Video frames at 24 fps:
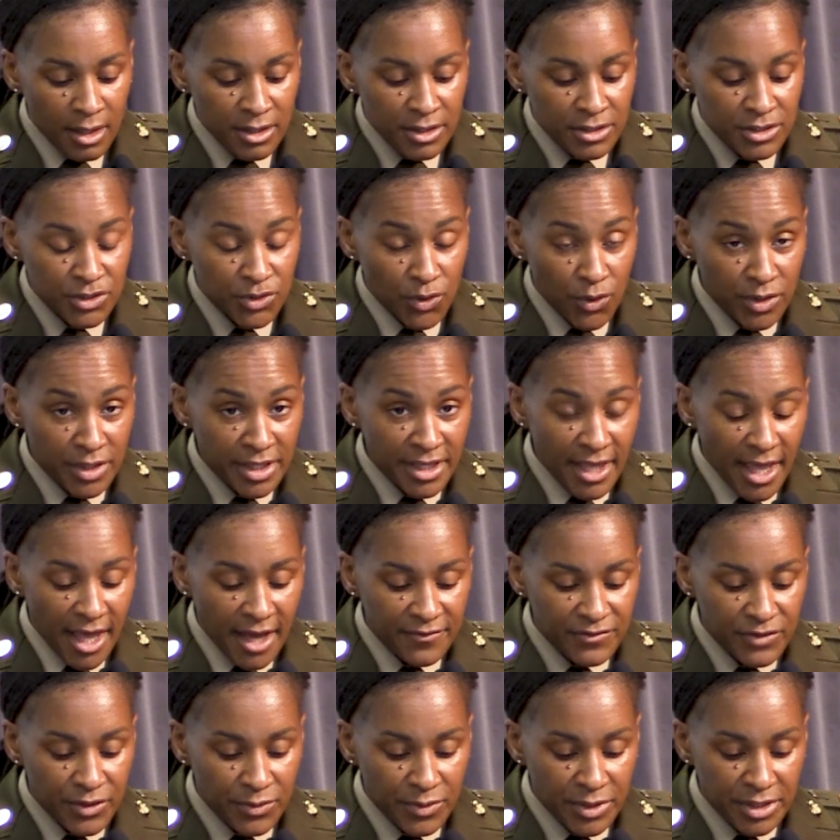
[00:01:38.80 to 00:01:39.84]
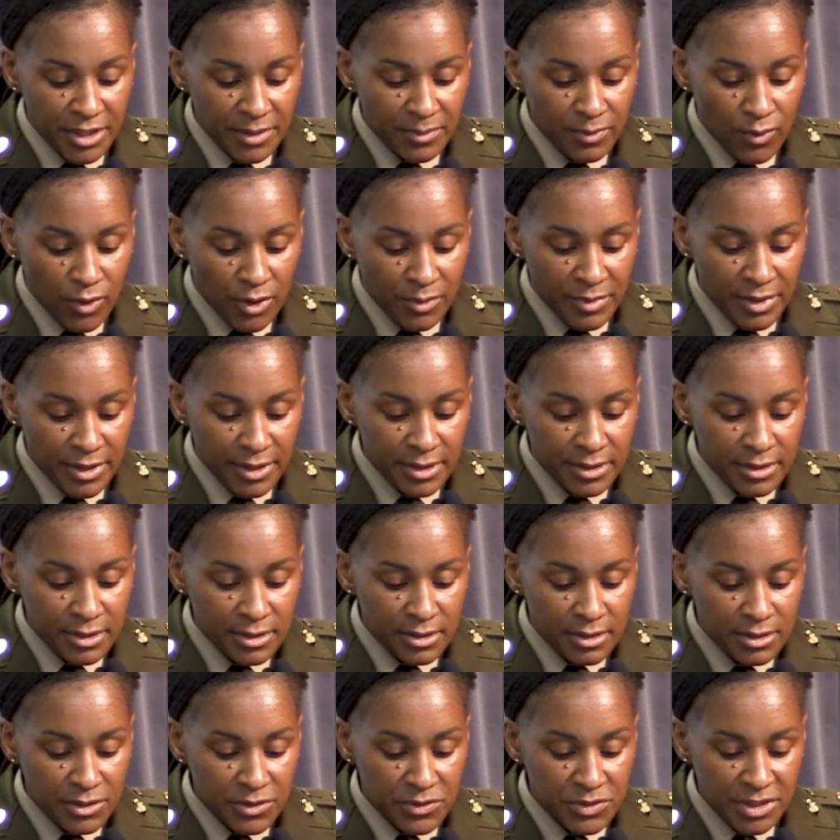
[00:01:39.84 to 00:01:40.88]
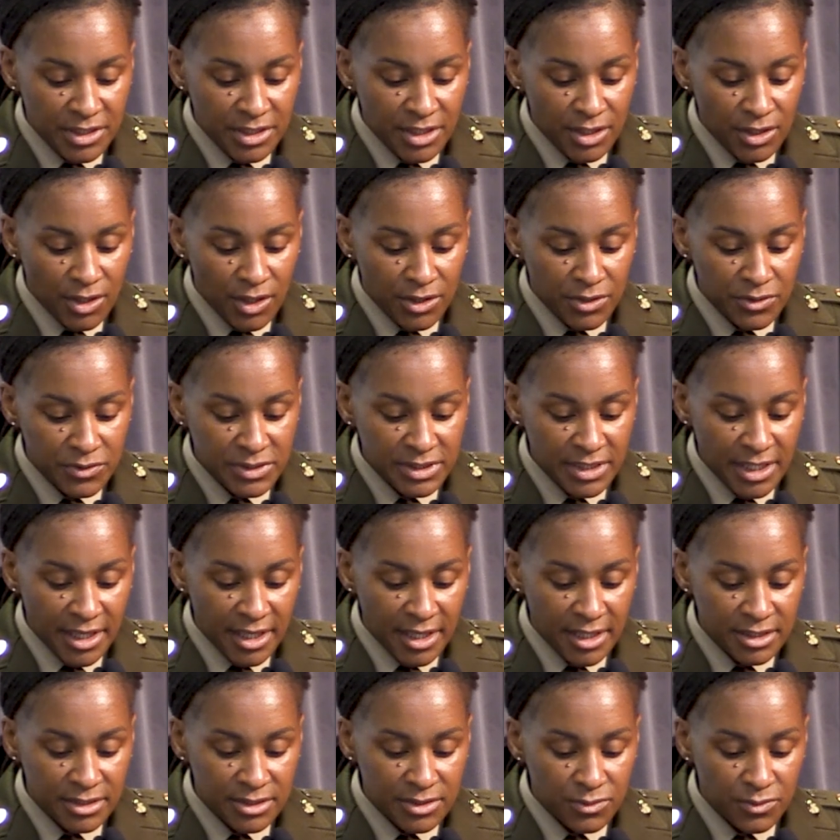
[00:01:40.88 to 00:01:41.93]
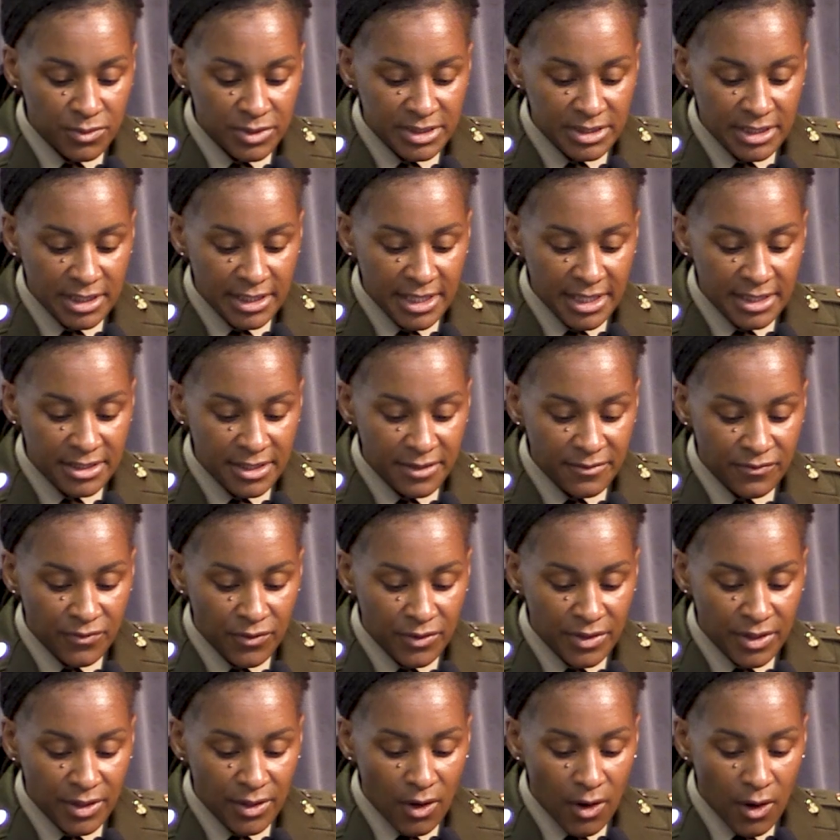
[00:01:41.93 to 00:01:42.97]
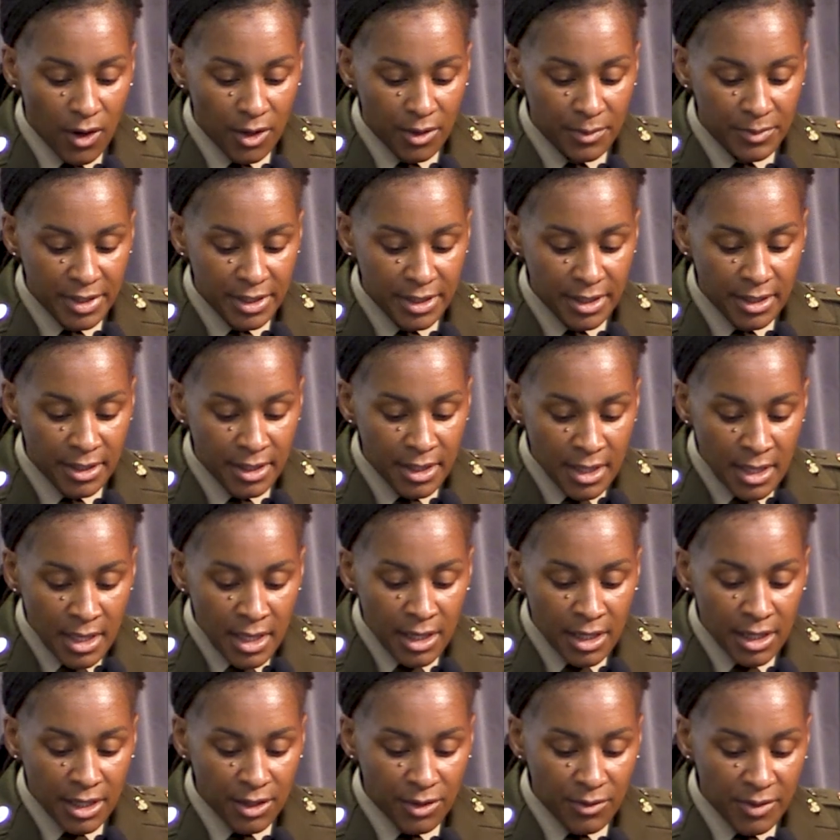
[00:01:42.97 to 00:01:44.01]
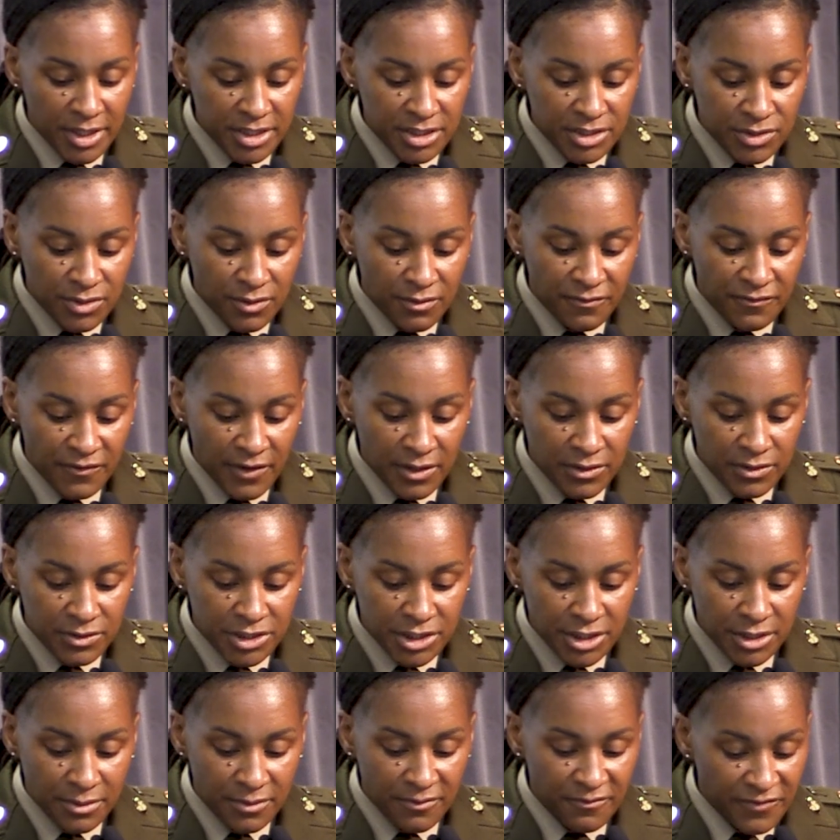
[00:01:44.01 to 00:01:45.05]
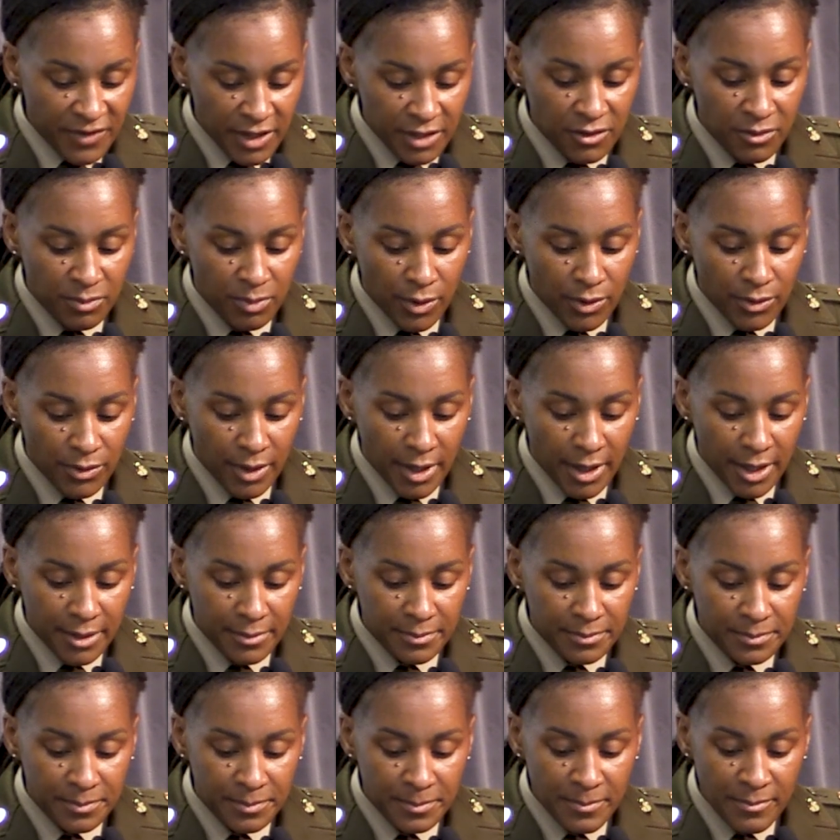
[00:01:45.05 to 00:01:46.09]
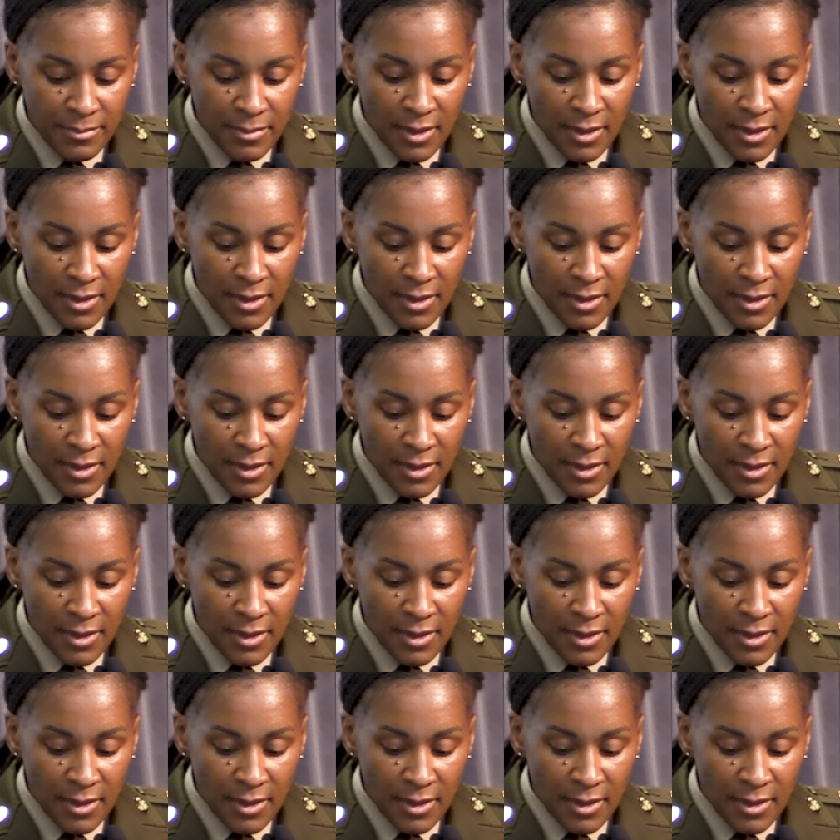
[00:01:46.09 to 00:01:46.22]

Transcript: Shortly after redeployment, Lieutenant Colonel Sands was selected for the Army Congressional Fellow Program.